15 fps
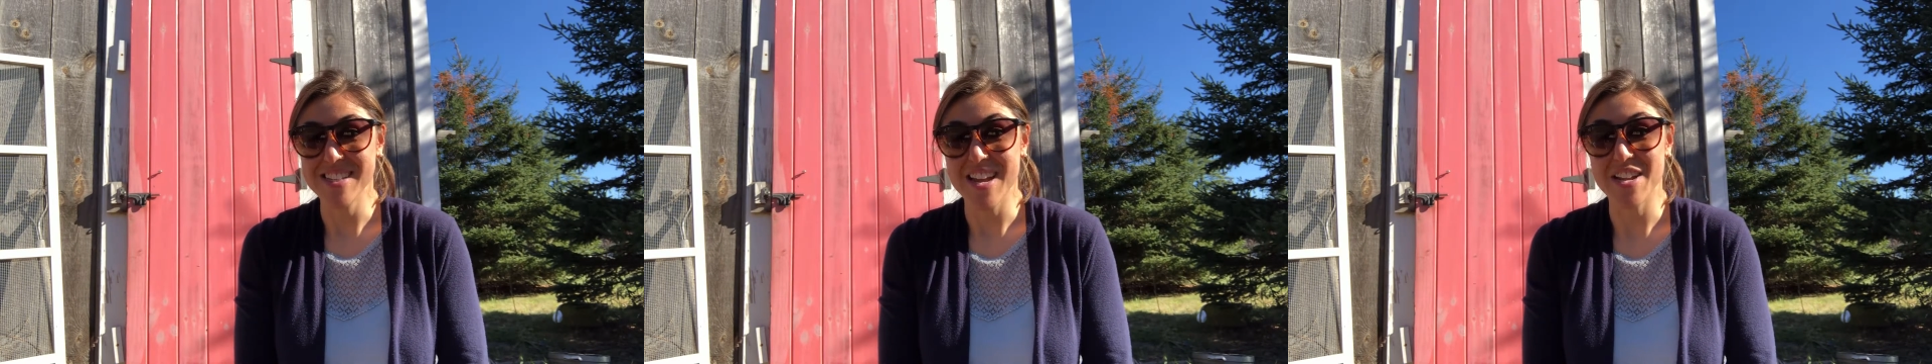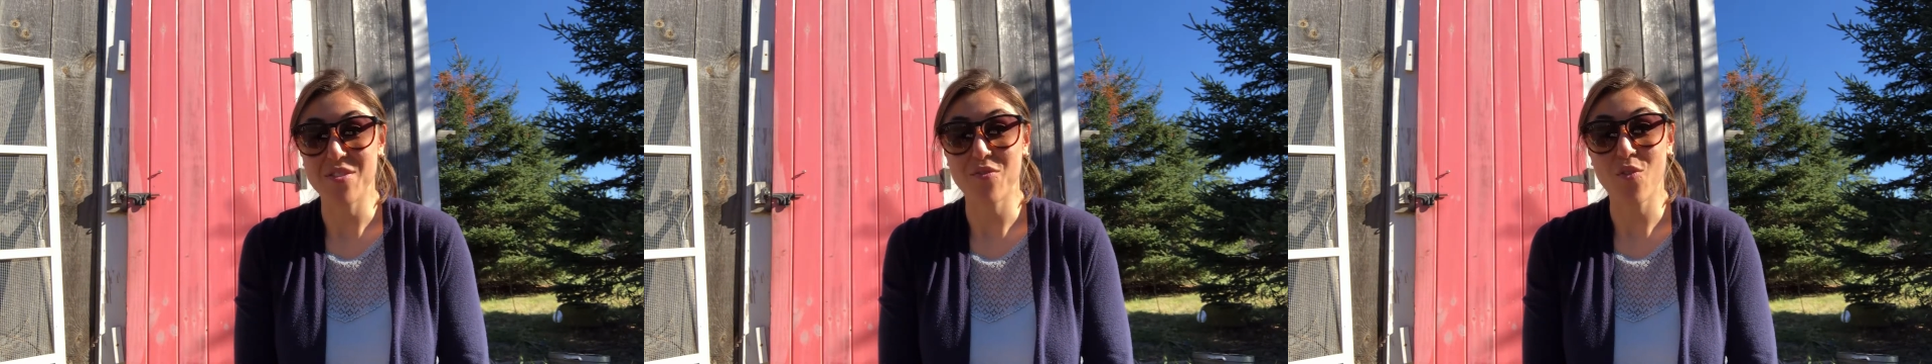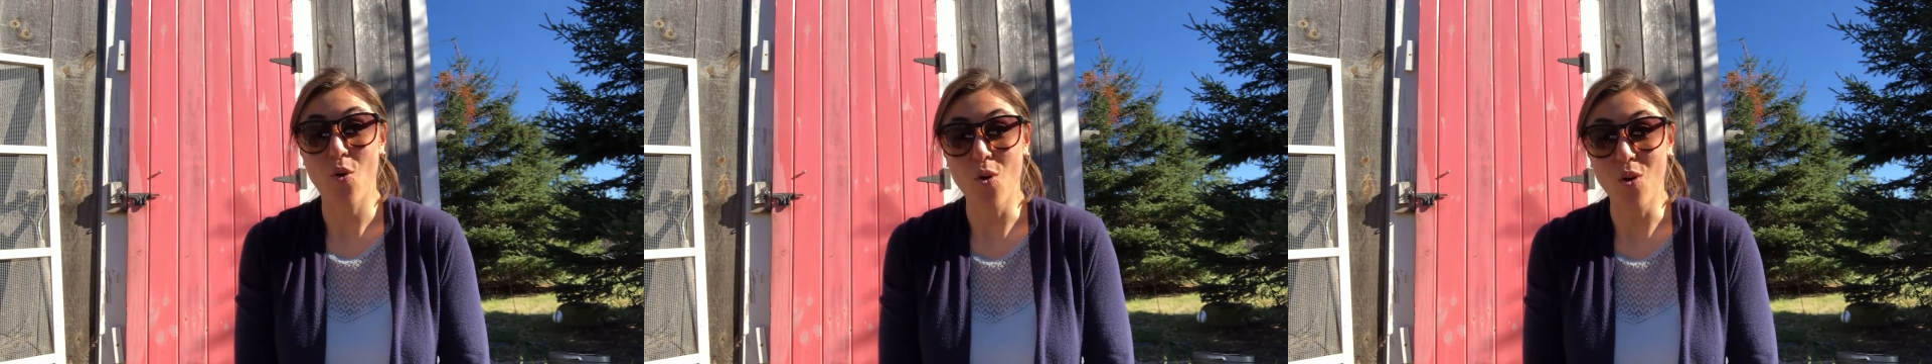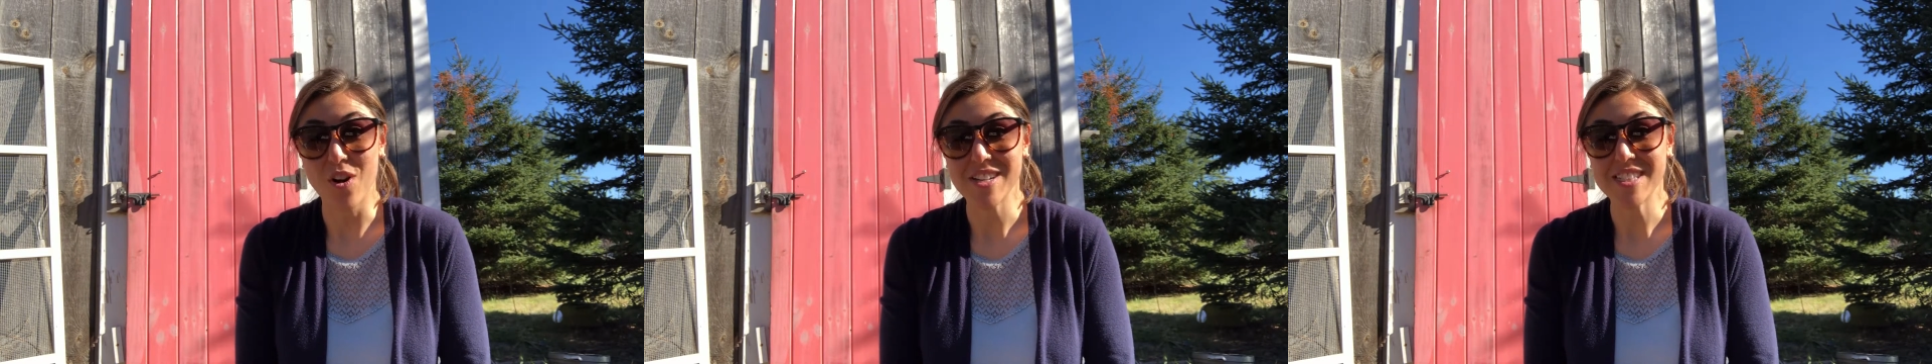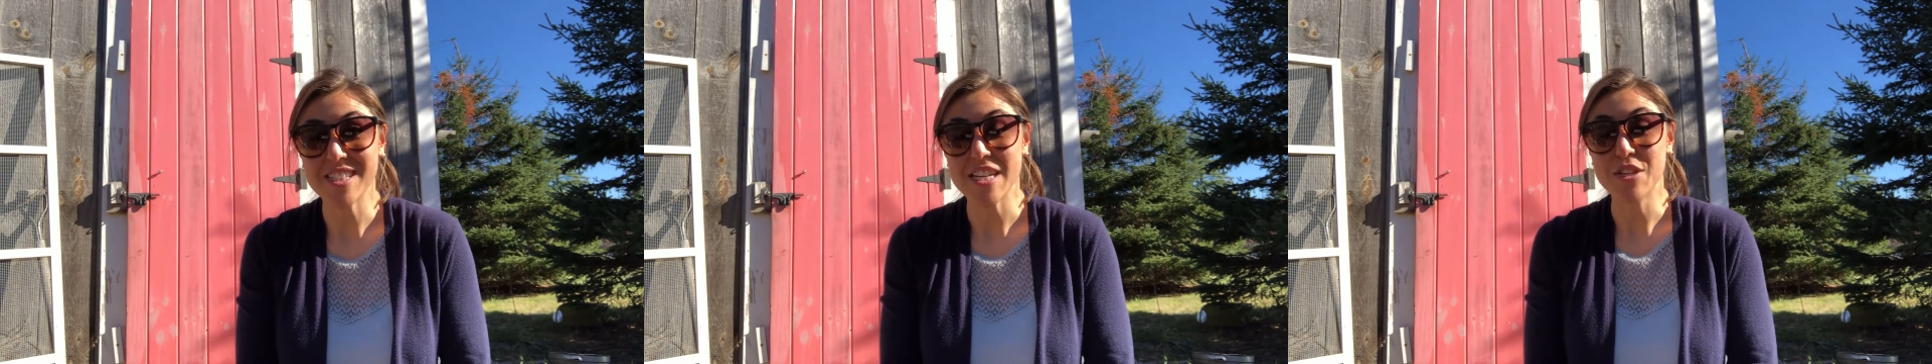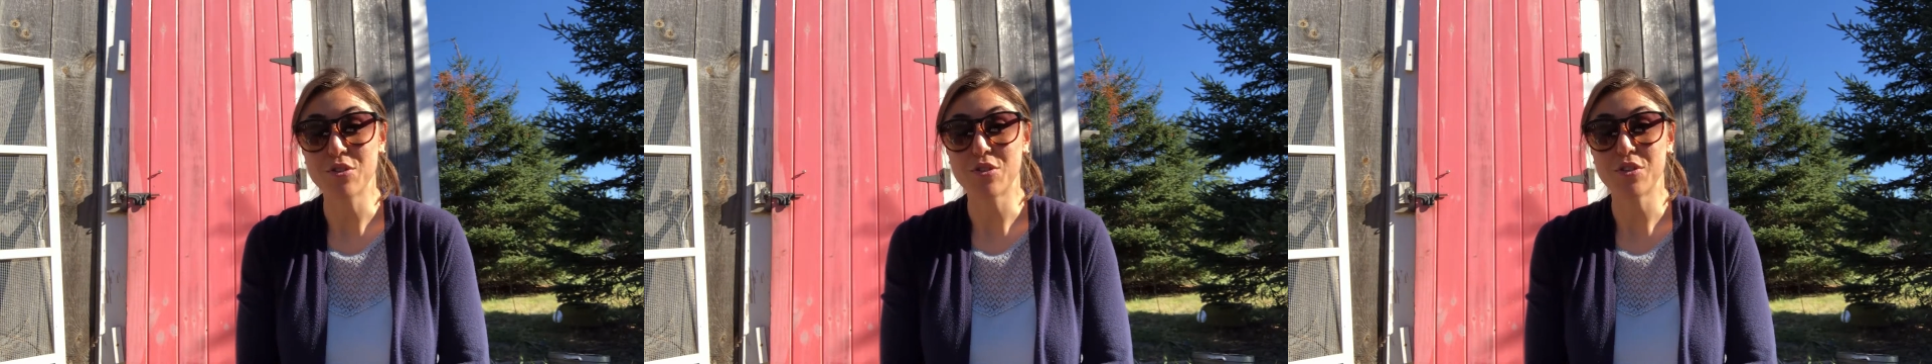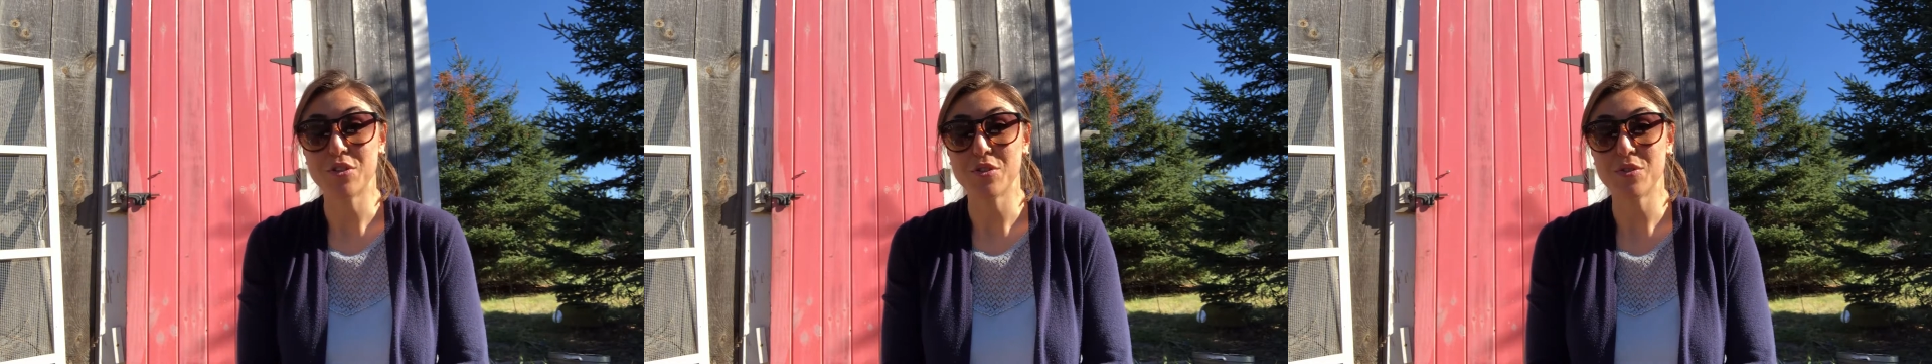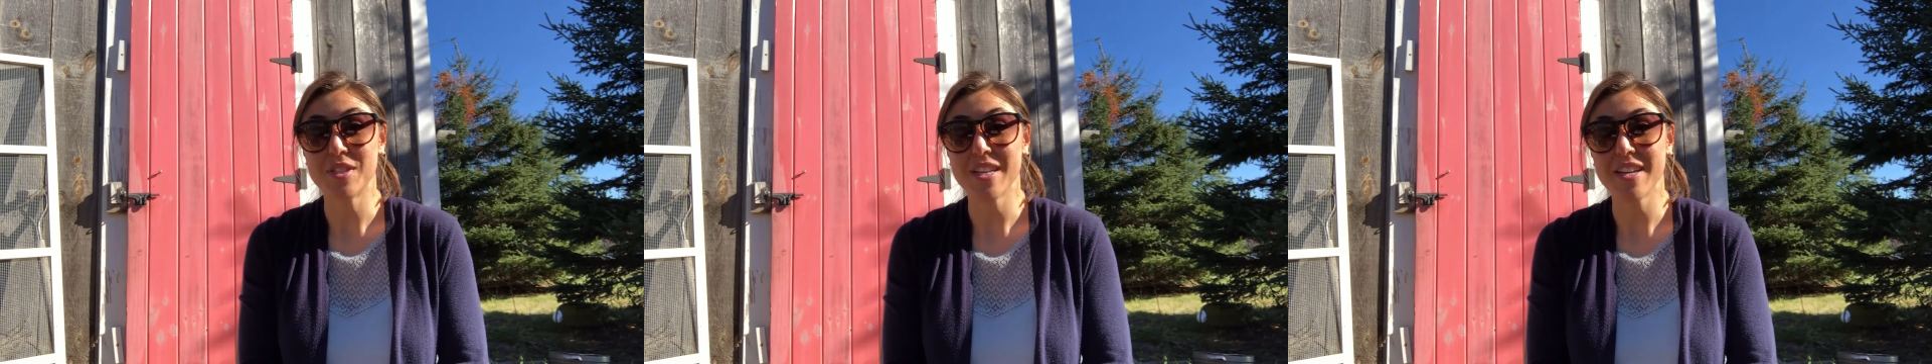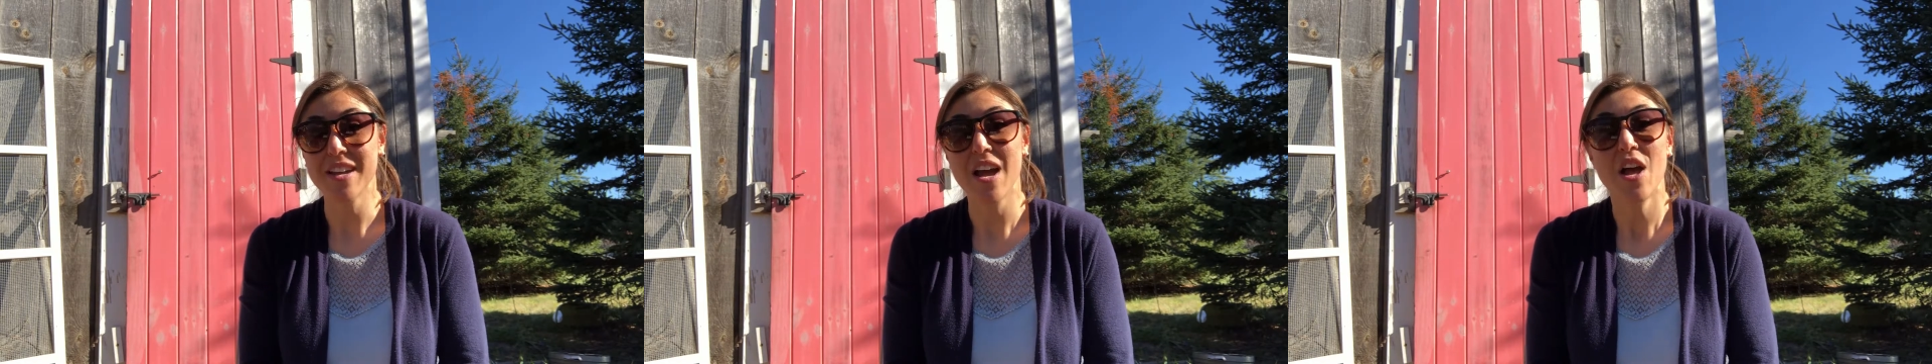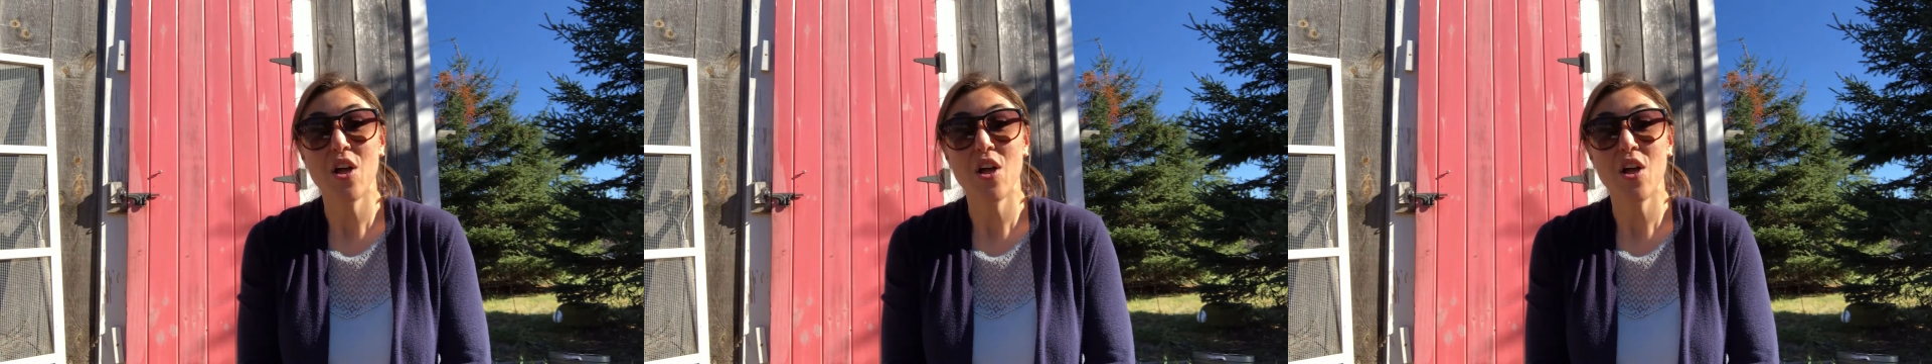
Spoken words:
and of course introducing